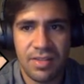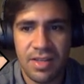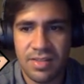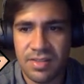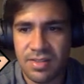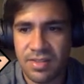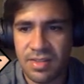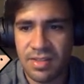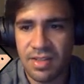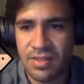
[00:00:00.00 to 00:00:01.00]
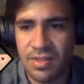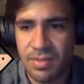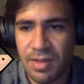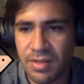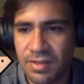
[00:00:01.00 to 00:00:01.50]
Yes, in the
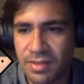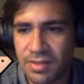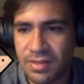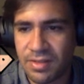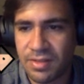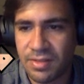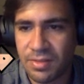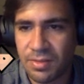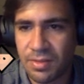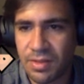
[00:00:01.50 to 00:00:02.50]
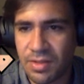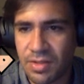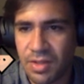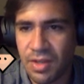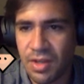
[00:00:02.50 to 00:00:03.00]
HTML,
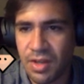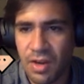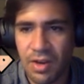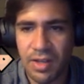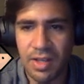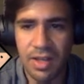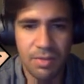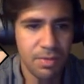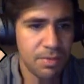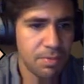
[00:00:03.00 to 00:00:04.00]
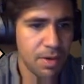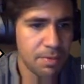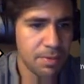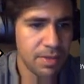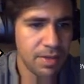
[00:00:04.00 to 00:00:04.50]
which, all right, cannot read
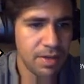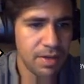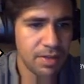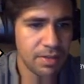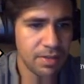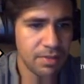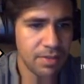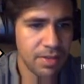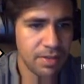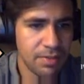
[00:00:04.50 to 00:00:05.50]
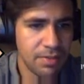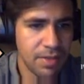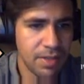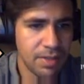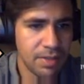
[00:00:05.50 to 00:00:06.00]
property on of
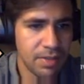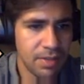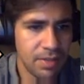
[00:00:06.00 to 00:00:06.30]
undefined.